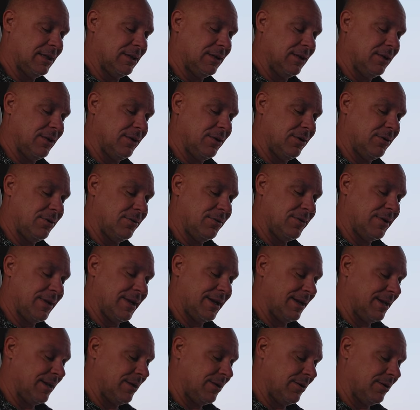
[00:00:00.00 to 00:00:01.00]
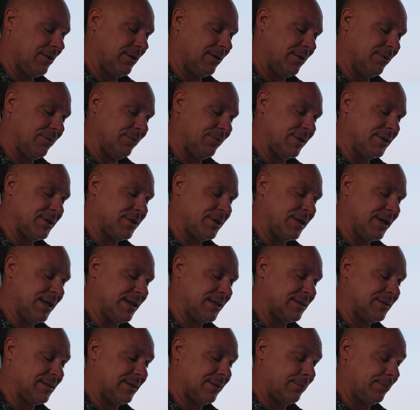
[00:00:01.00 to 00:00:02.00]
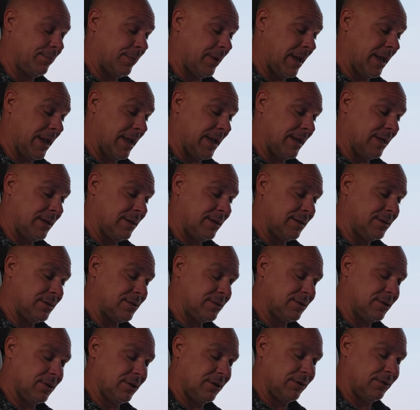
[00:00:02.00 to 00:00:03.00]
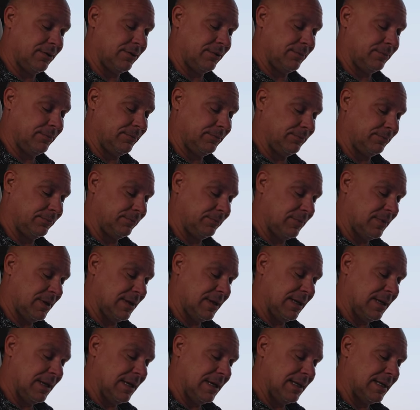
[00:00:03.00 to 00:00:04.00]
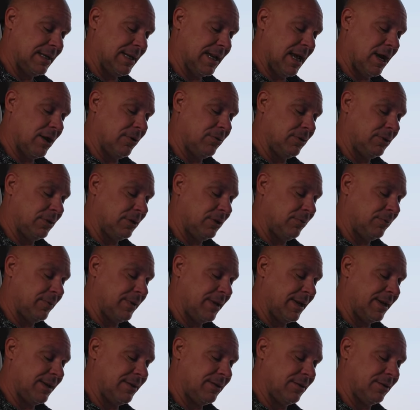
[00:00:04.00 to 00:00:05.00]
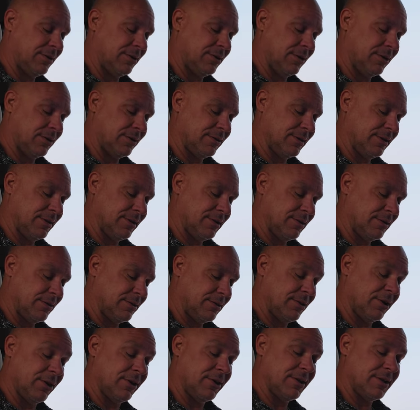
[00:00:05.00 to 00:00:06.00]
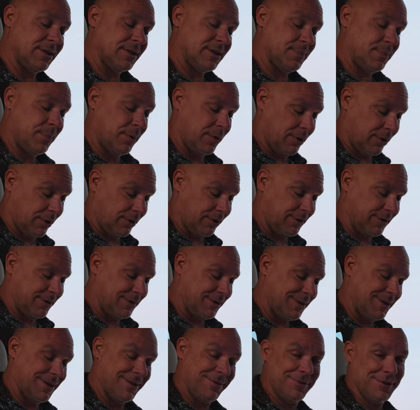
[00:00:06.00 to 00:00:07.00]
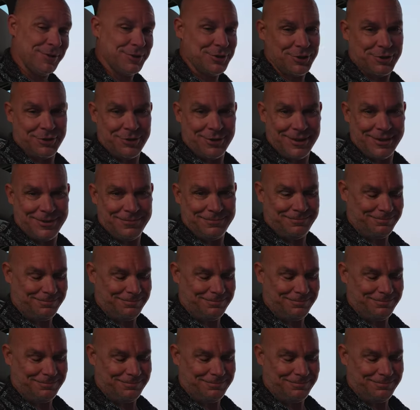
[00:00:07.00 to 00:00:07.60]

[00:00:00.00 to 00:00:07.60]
glow that originates in pain and sorrow. Now illuminating the darkness, darkest part of the journey.